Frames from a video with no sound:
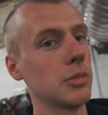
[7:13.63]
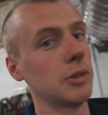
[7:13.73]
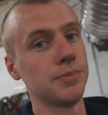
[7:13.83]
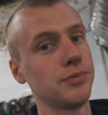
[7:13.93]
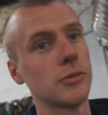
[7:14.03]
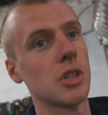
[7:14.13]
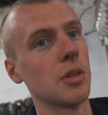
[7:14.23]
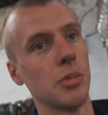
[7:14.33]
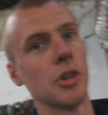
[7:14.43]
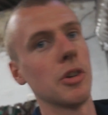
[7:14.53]
But
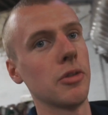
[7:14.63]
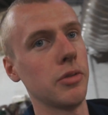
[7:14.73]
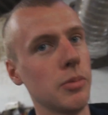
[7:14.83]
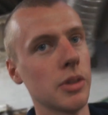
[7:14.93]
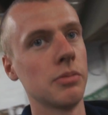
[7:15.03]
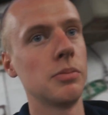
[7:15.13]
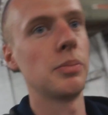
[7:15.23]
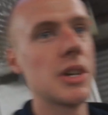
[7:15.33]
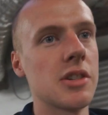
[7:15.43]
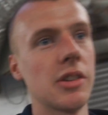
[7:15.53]
simple enough. Well,
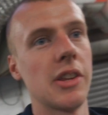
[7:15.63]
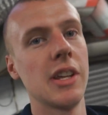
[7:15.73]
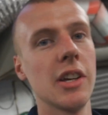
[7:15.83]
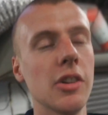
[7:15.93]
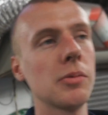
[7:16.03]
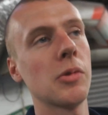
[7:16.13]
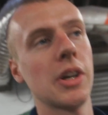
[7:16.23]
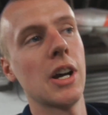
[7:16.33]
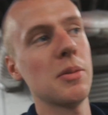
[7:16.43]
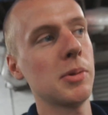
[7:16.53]
basically there, I'm
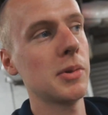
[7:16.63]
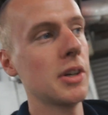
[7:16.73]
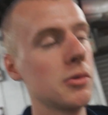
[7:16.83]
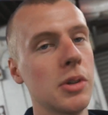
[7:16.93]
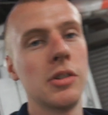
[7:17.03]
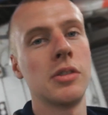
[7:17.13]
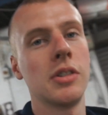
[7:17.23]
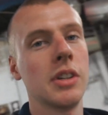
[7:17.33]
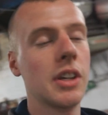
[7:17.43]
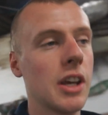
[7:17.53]
quite happy with how
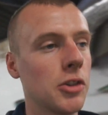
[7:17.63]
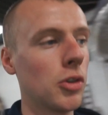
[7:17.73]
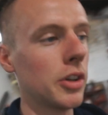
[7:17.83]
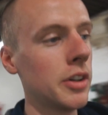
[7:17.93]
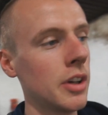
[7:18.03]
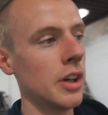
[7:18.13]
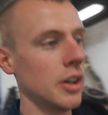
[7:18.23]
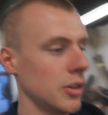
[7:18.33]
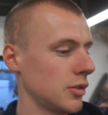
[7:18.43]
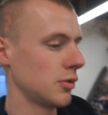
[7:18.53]
we're getting on.
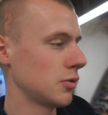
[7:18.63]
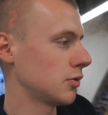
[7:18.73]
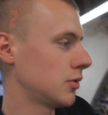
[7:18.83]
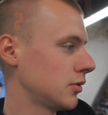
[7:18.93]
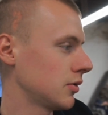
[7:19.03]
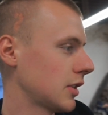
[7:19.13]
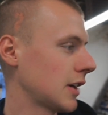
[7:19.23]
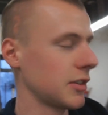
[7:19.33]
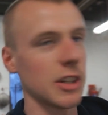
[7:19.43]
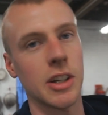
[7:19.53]
So
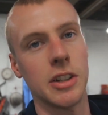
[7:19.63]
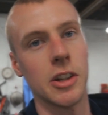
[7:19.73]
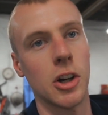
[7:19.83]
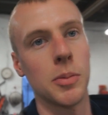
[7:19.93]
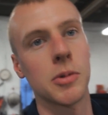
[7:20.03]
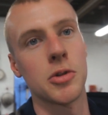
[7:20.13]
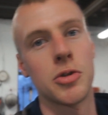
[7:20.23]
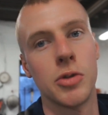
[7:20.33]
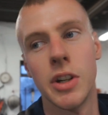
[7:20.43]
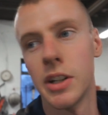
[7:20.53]
after I tidy that up, I'll
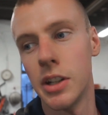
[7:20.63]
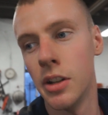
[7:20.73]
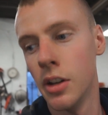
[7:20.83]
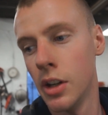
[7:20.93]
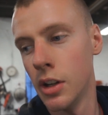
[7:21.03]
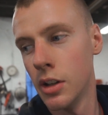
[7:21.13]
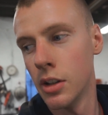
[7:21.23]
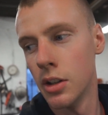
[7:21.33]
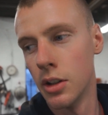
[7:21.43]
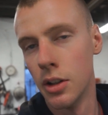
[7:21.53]
just show you it again,
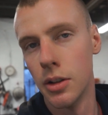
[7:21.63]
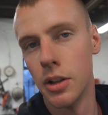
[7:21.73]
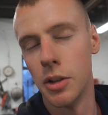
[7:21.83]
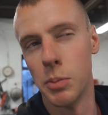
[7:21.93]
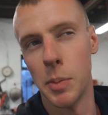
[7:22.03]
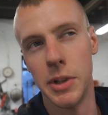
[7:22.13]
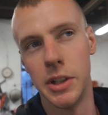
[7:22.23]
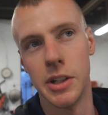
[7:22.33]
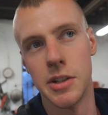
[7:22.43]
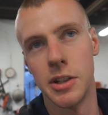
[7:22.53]
and maybe
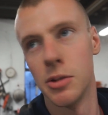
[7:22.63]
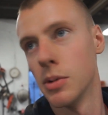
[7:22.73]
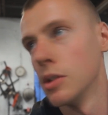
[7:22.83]
do the inside of